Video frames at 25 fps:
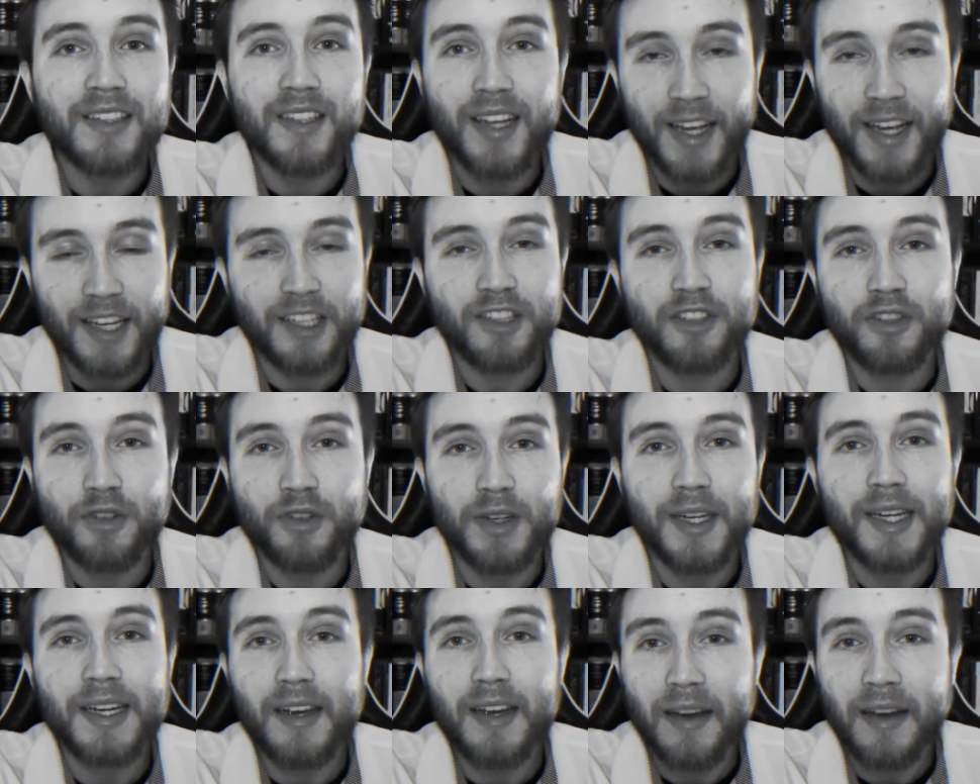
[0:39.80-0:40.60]

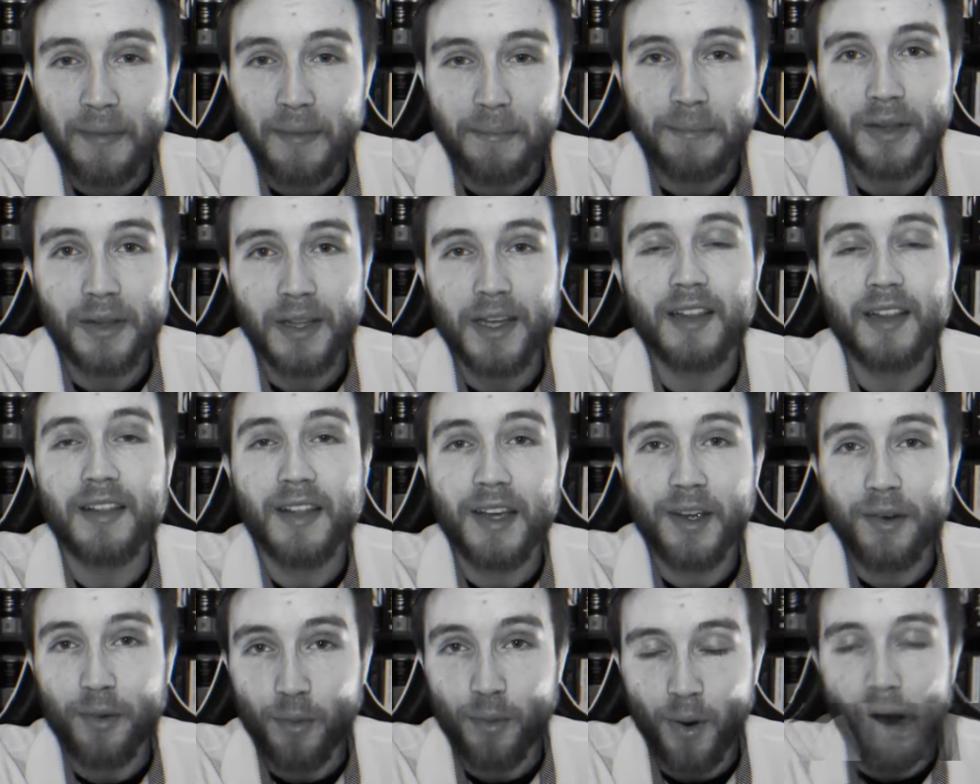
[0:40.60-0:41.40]
history
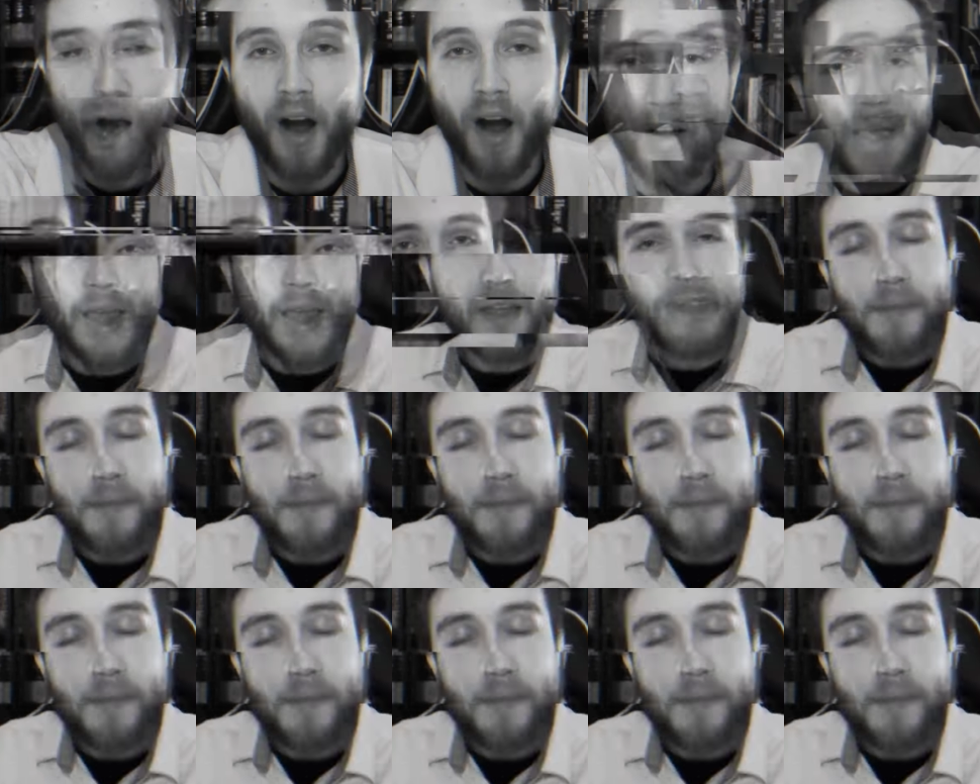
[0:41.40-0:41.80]
completely wrong. The